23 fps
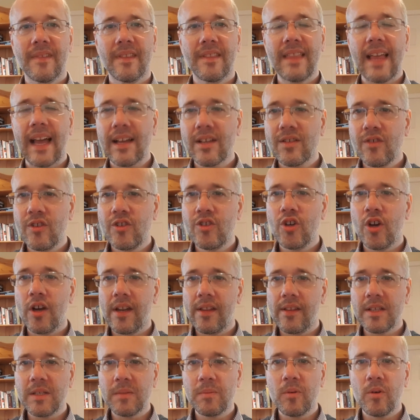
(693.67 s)
Thanks for joining
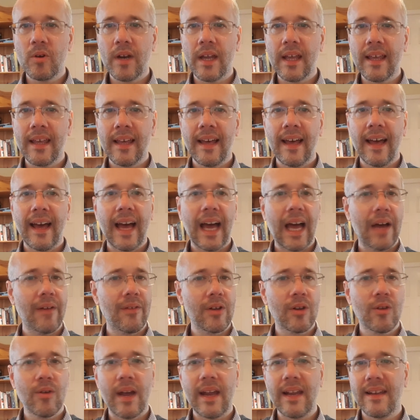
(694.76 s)
this morning. Have a
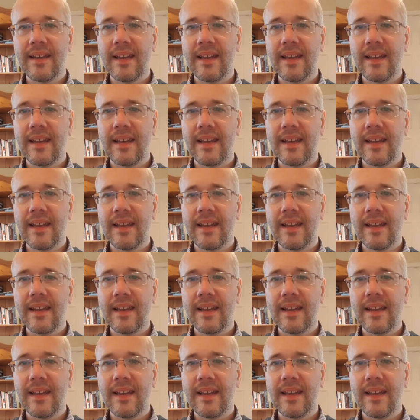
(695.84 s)
great